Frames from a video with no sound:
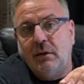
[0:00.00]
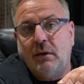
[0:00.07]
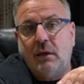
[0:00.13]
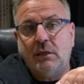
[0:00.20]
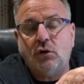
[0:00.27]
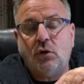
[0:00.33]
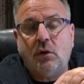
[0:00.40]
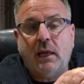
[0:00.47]

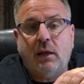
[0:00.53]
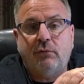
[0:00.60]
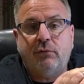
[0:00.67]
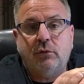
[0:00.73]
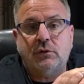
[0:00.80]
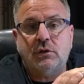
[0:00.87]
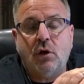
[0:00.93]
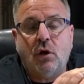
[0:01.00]
it's all
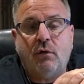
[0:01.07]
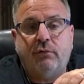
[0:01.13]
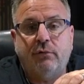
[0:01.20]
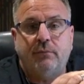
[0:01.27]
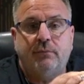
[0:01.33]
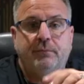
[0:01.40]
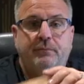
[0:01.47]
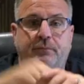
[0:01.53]
helpful stuff.
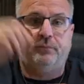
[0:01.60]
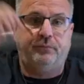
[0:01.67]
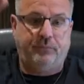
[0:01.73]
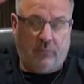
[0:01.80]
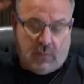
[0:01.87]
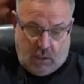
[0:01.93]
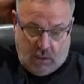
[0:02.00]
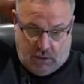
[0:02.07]

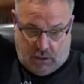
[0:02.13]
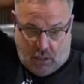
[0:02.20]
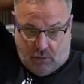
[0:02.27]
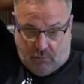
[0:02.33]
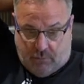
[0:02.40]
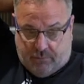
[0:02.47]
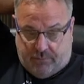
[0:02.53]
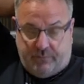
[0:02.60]

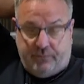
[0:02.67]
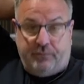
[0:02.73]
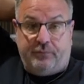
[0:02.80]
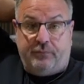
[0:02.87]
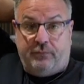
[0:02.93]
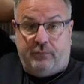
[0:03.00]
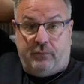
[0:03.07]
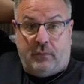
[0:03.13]
So
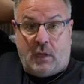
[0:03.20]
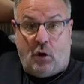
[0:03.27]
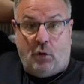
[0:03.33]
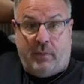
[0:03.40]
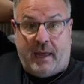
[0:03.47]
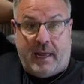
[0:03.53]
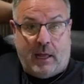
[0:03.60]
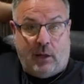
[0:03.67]
I hope
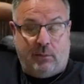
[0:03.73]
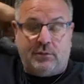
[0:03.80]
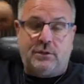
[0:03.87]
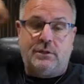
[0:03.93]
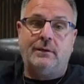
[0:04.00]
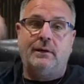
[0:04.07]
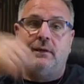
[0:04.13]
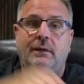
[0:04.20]
that
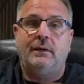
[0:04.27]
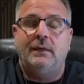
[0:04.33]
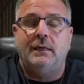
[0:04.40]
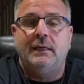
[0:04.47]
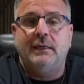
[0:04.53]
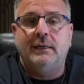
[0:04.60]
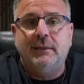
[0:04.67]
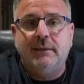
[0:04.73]
helps.
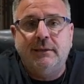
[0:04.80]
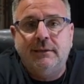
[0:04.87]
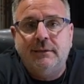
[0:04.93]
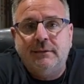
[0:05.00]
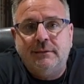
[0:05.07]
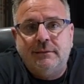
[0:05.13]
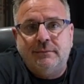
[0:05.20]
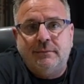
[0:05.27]

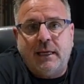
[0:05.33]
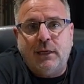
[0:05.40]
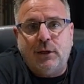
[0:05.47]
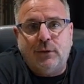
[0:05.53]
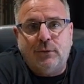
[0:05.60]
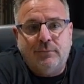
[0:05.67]
Thank you.